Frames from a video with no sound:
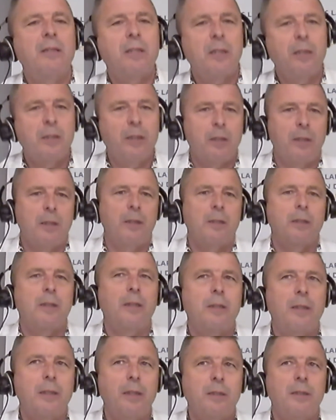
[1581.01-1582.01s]

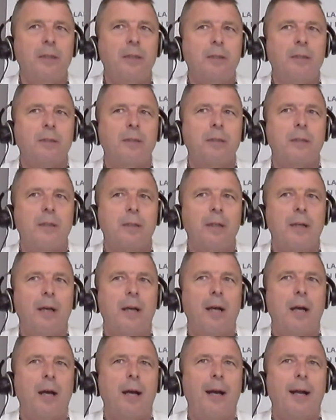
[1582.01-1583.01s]
is
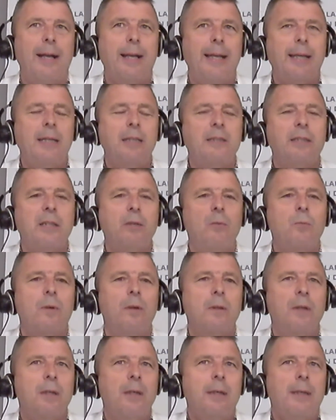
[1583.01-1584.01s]
an
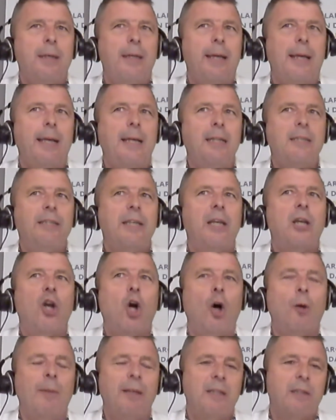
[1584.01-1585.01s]
easy
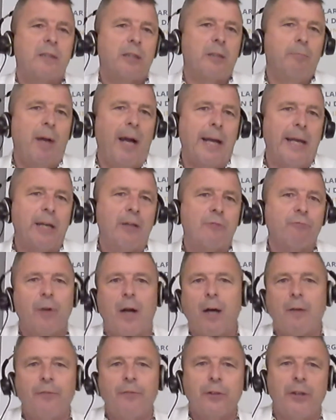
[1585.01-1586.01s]
comment to make
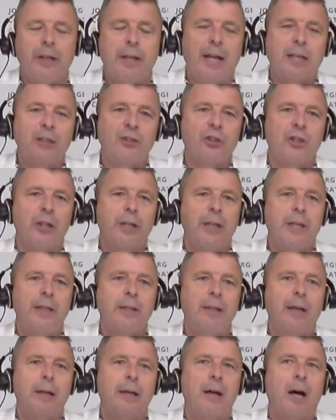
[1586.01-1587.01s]
rather than
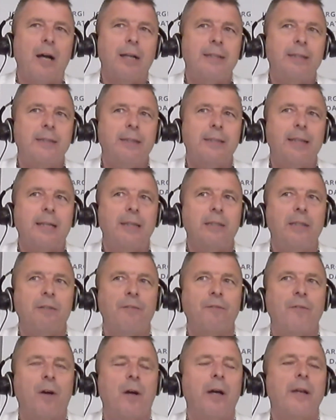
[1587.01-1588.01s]
actually
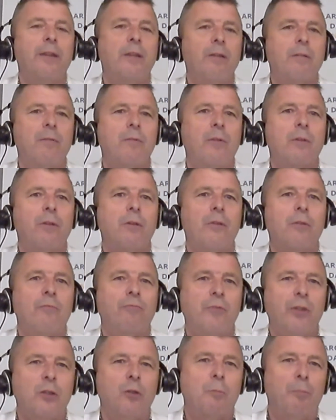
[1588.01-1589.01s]
identifying the
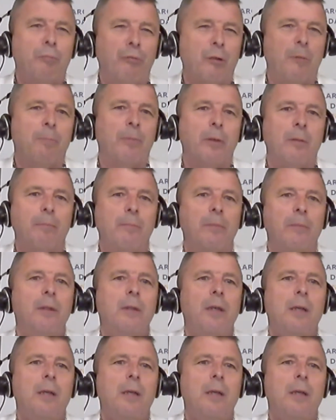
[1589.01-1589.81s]
real problem.